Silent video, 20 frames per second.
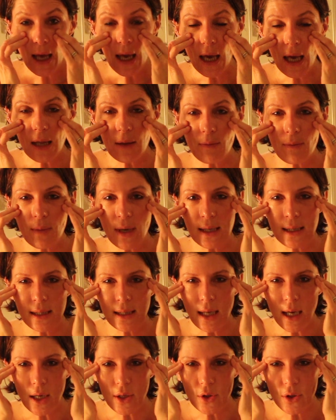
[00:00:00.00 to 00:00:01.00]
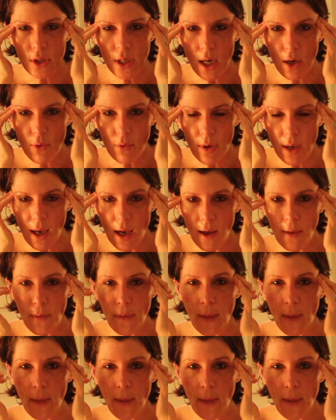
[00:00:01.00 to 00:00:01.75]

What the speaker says: and massage the area